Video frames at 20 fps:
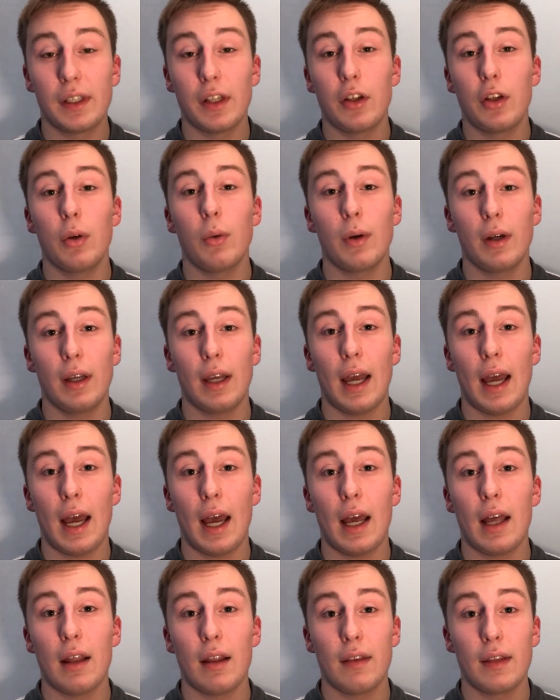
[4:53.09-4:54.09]
that do it
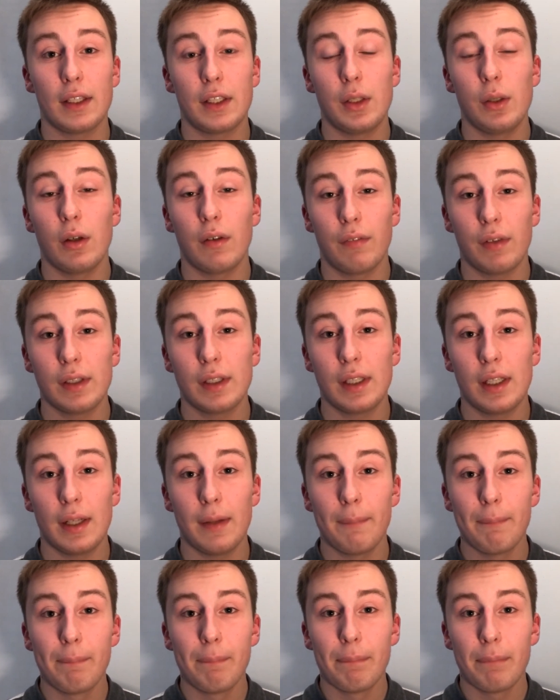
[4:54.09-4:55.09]
at this university.